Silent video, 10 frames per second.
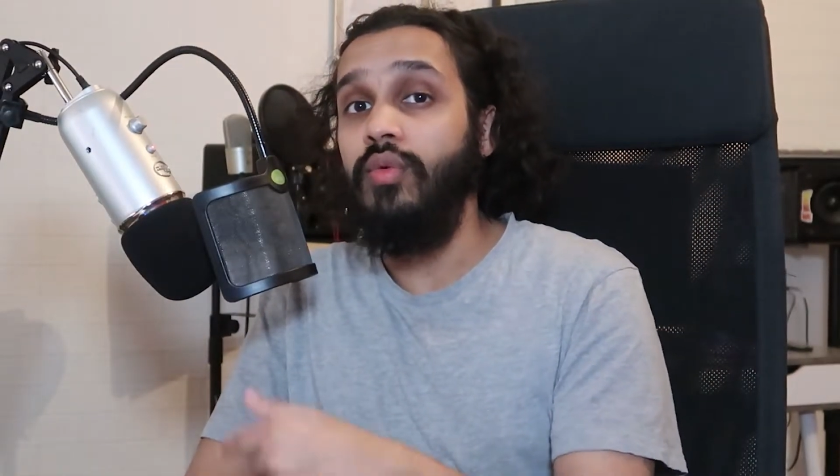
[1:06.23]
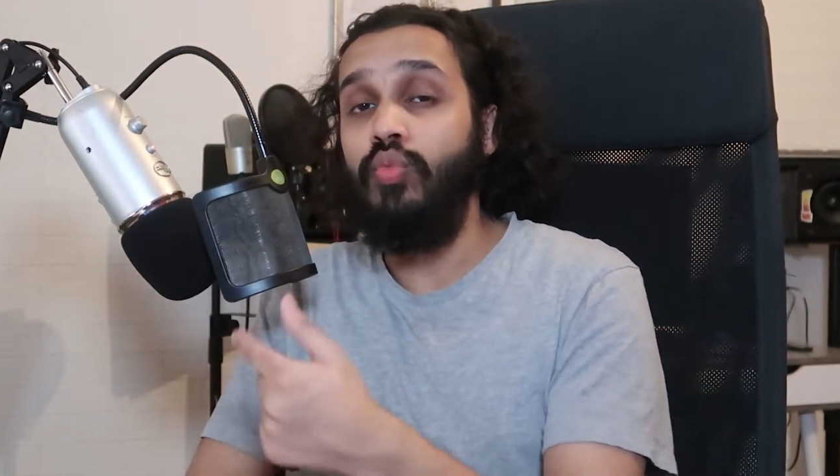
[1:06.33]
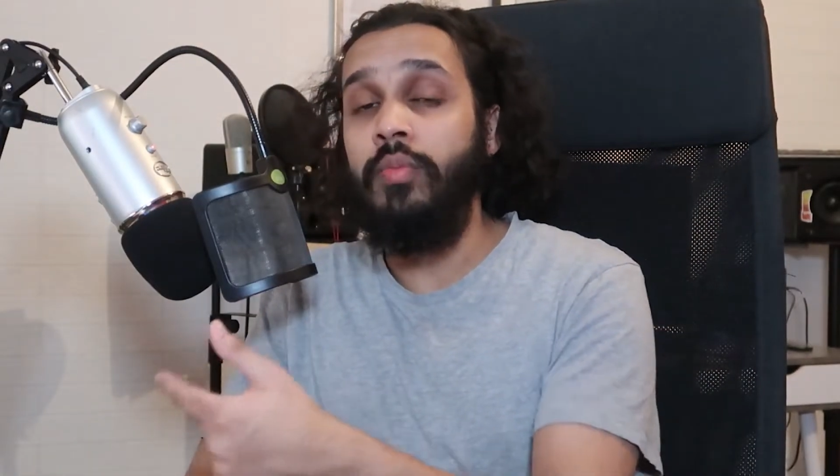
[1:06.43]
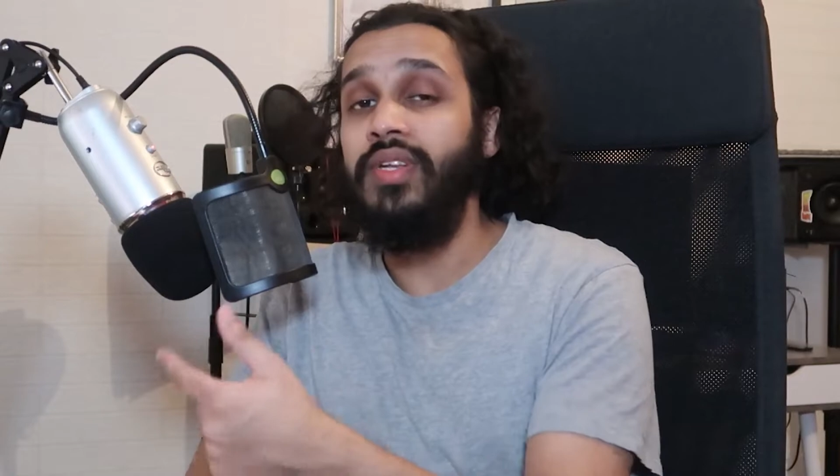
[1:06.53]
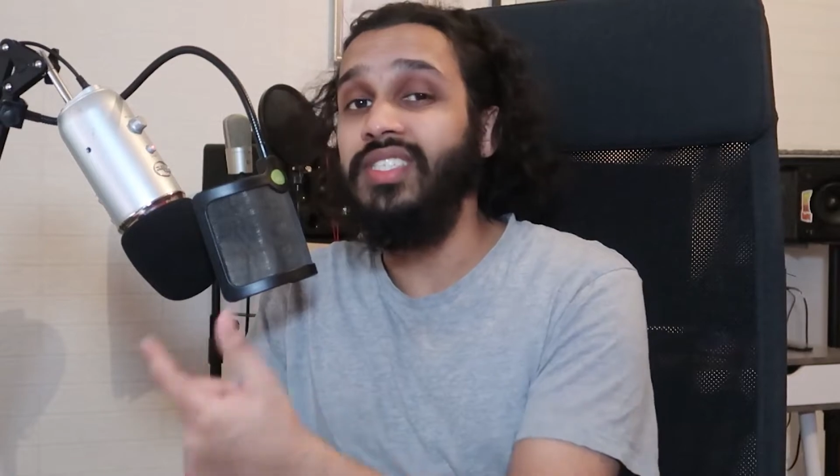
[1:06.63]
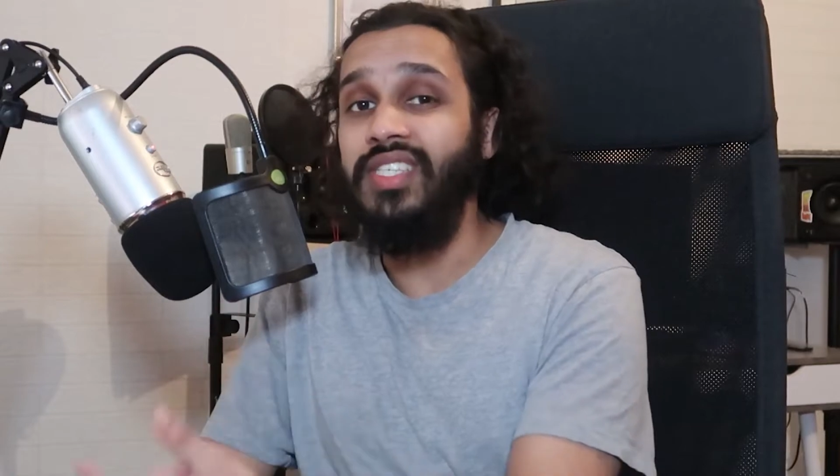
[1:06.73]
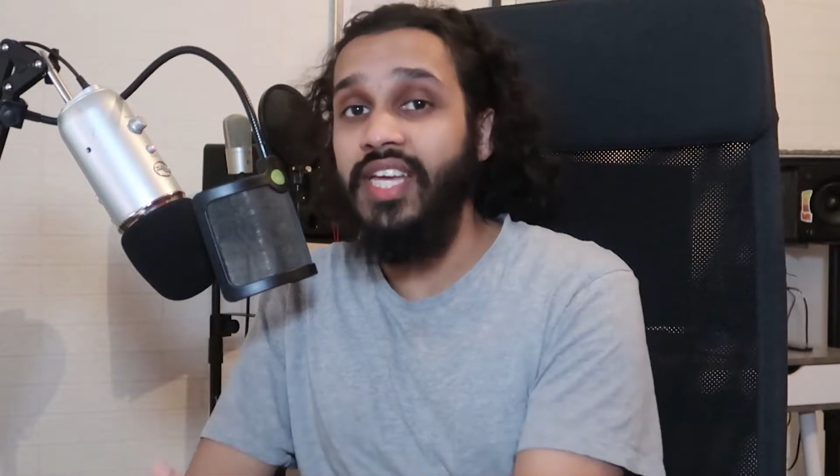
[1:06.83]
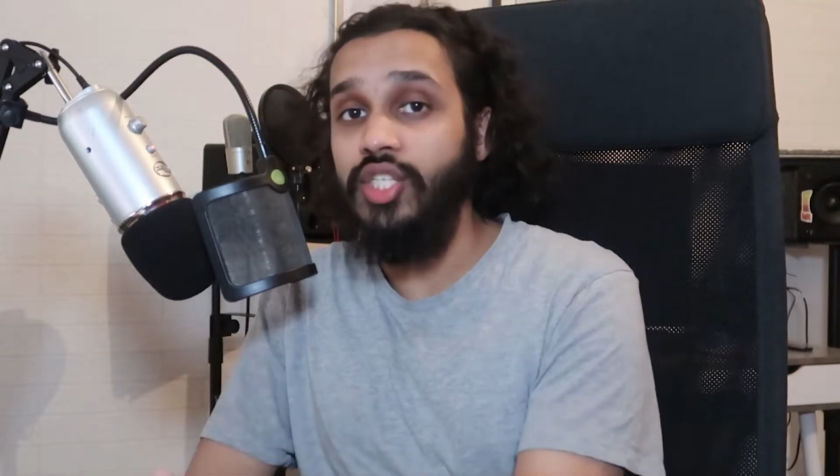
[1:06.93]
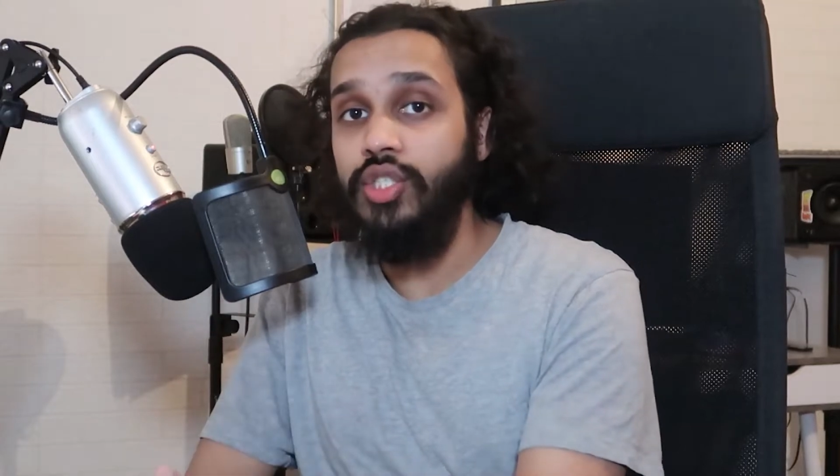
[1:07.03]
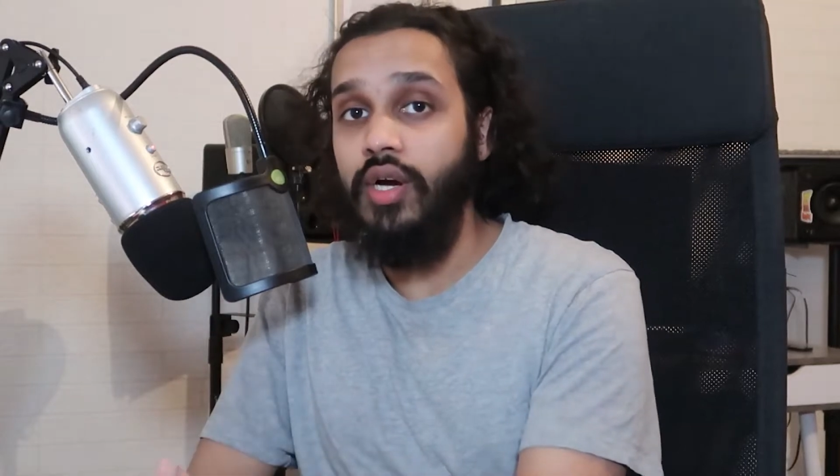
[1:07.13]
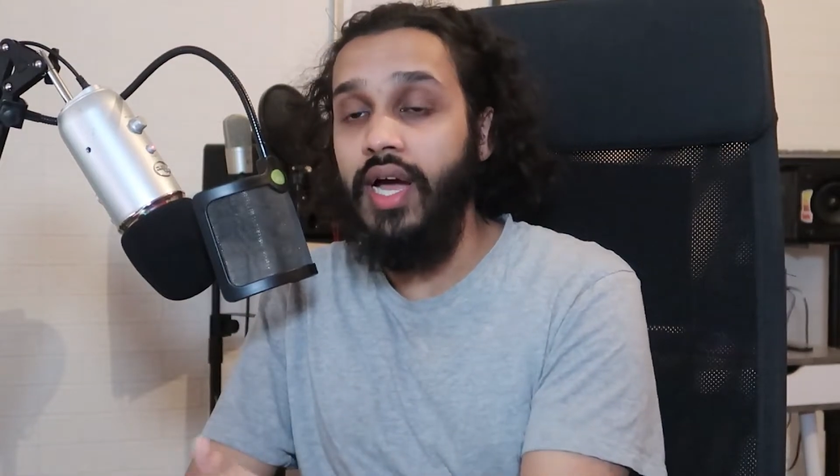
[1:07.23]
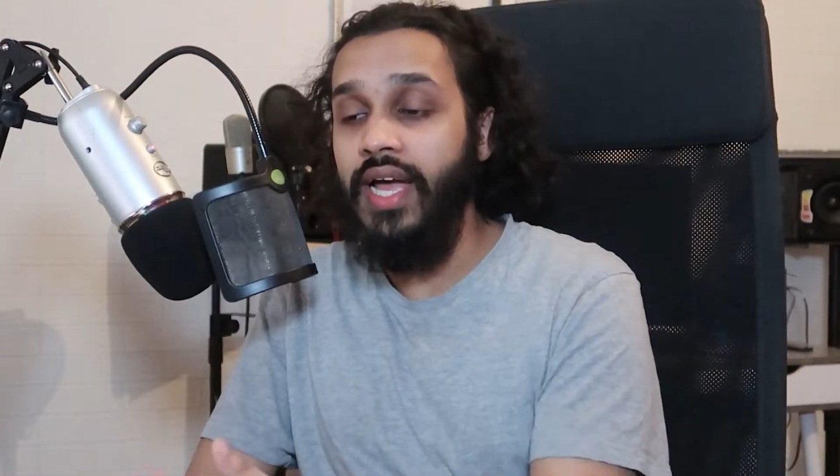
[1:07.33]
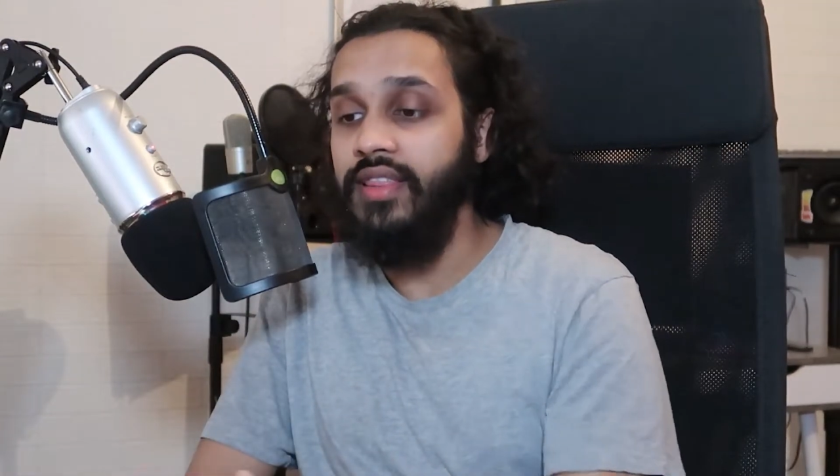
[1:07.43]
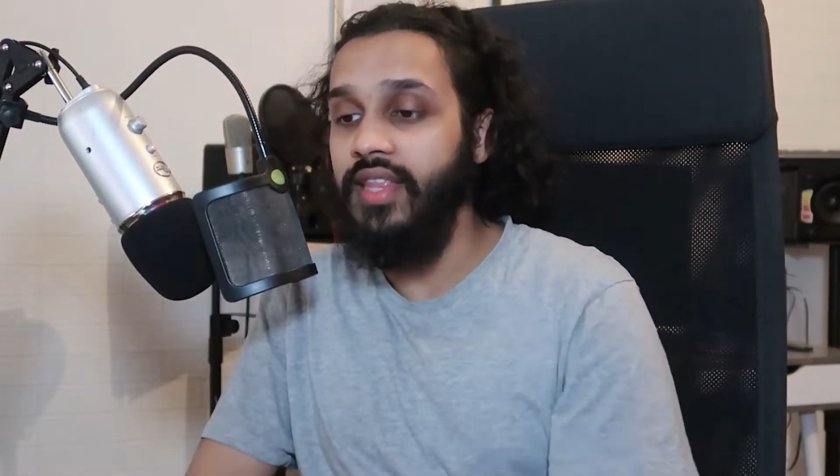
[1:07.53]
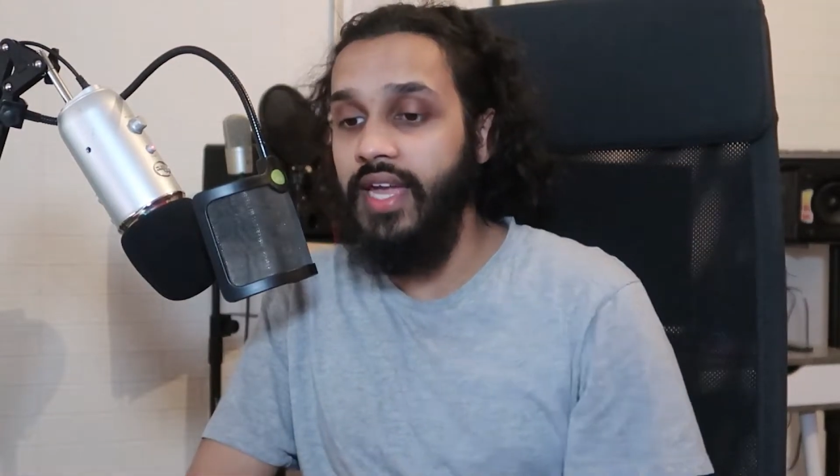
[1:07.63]
woman's nature
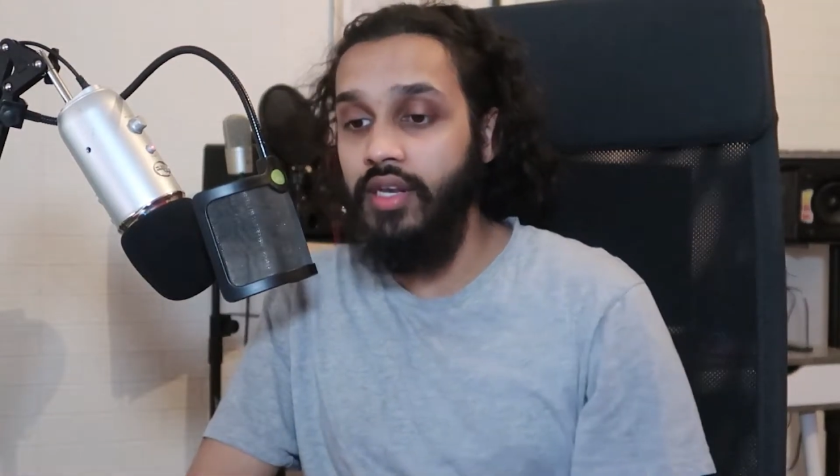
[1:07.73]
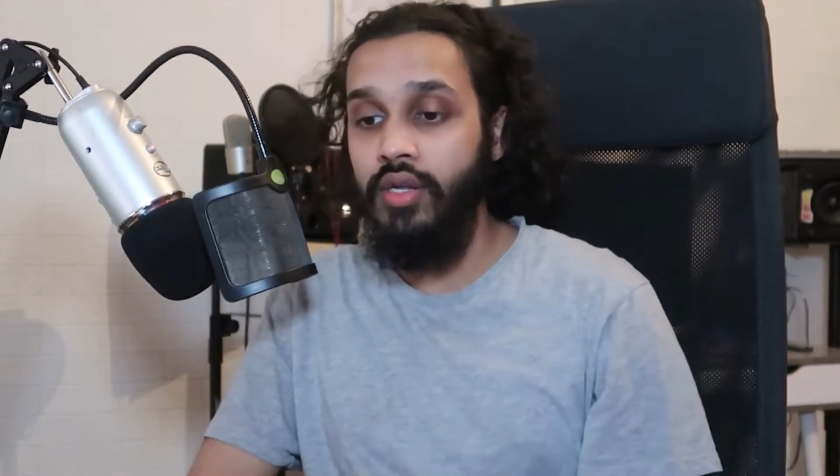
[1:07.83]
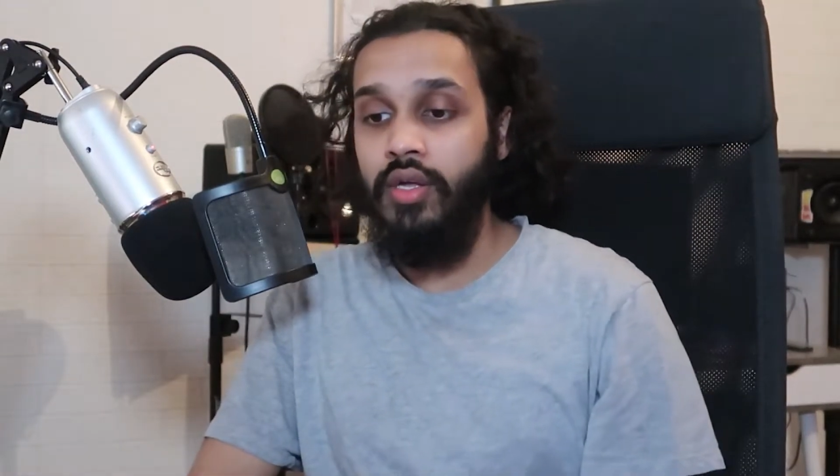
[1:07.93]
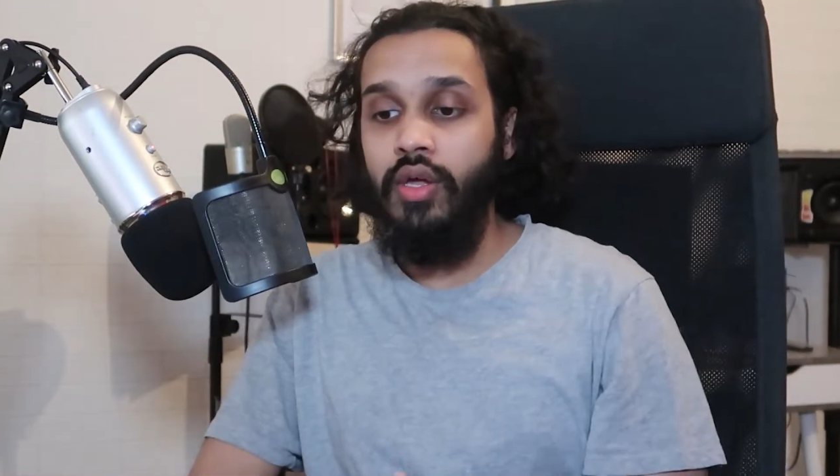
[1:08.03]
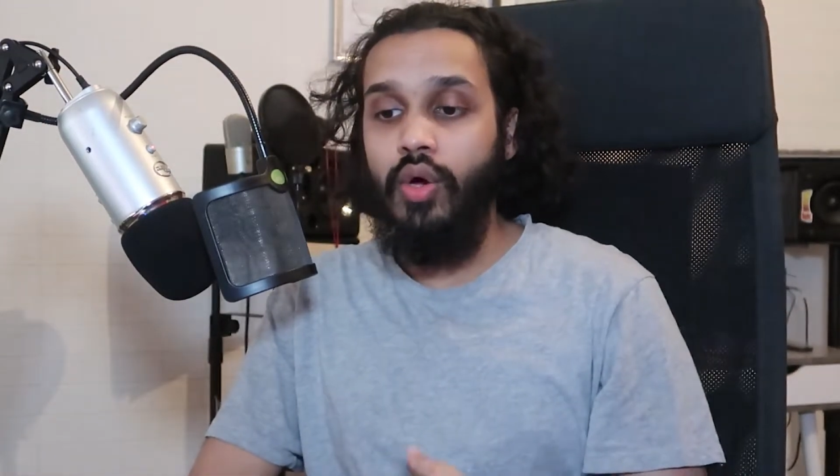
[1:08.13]
and then